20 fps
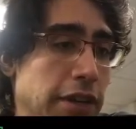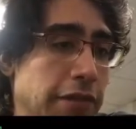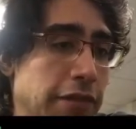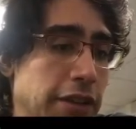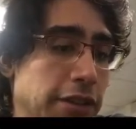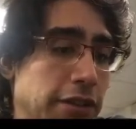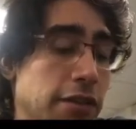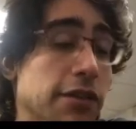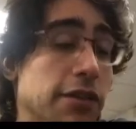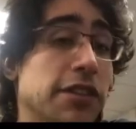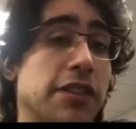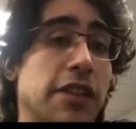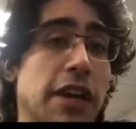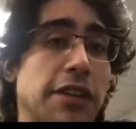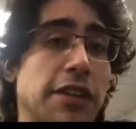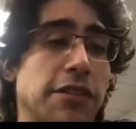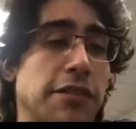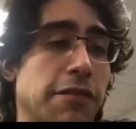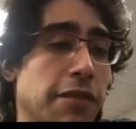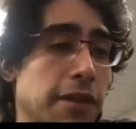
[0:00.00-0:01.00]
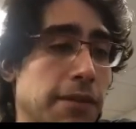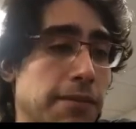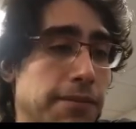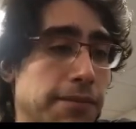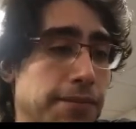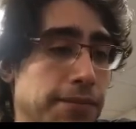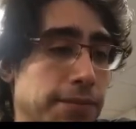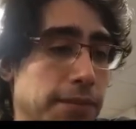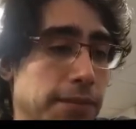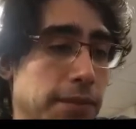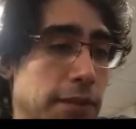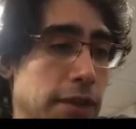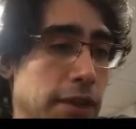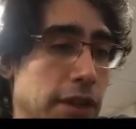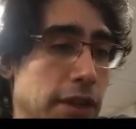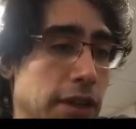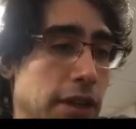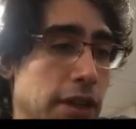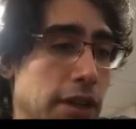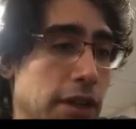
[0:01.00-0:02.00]
the size of them.
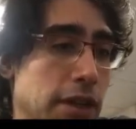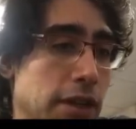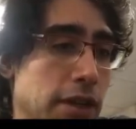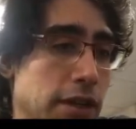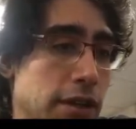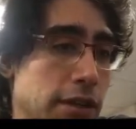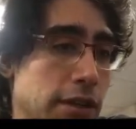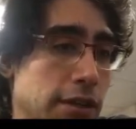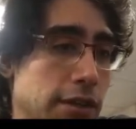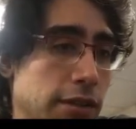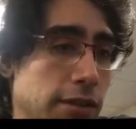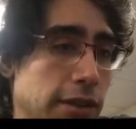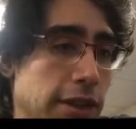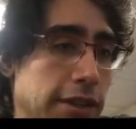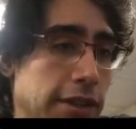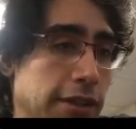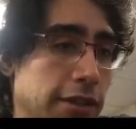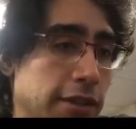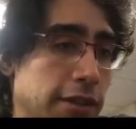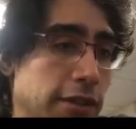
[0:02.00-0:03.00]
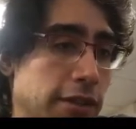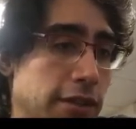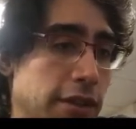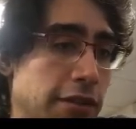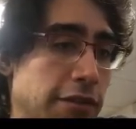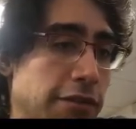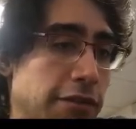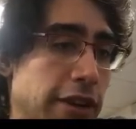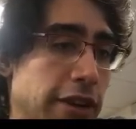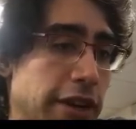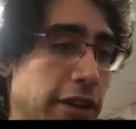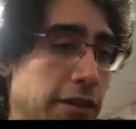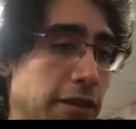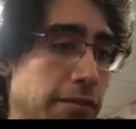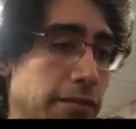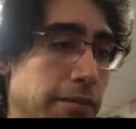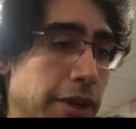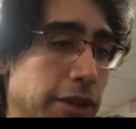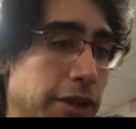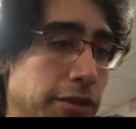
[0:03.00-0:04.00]
So let's define
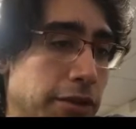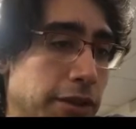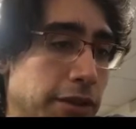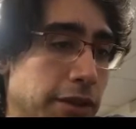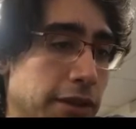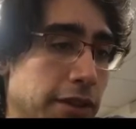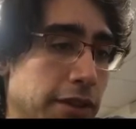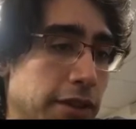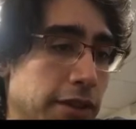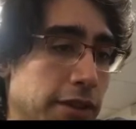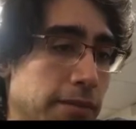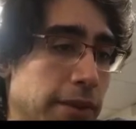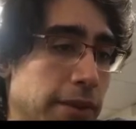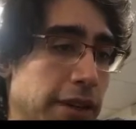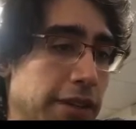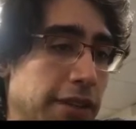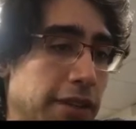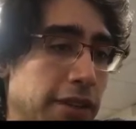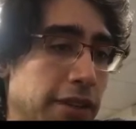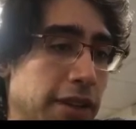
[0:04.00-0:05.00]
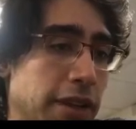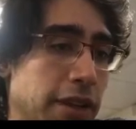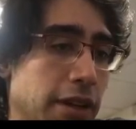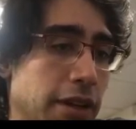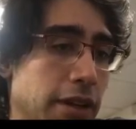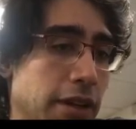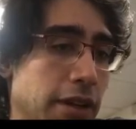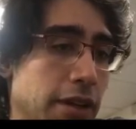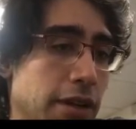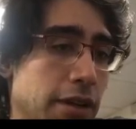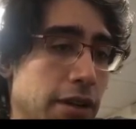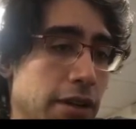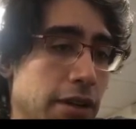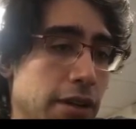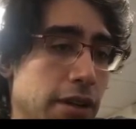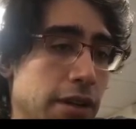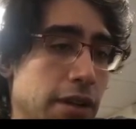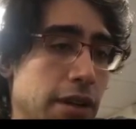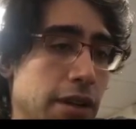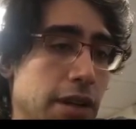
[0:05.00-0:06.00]
matrices by saying
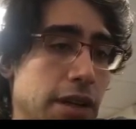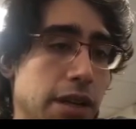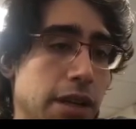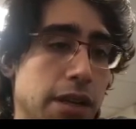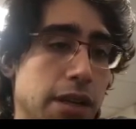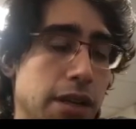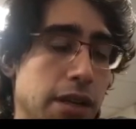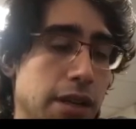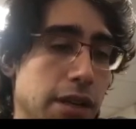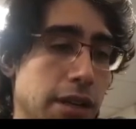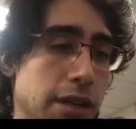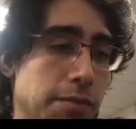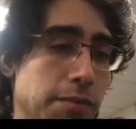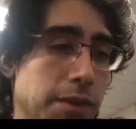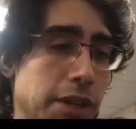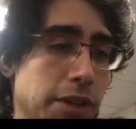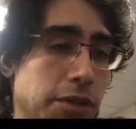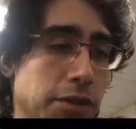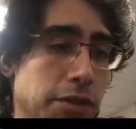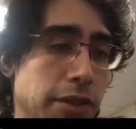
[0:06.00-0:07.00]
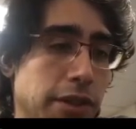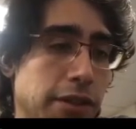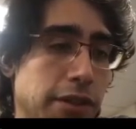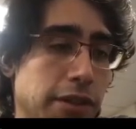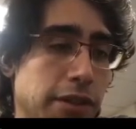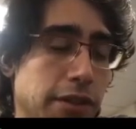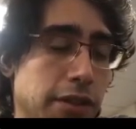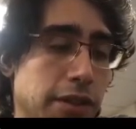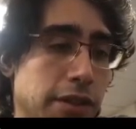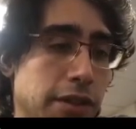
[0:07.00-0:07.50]
a matrix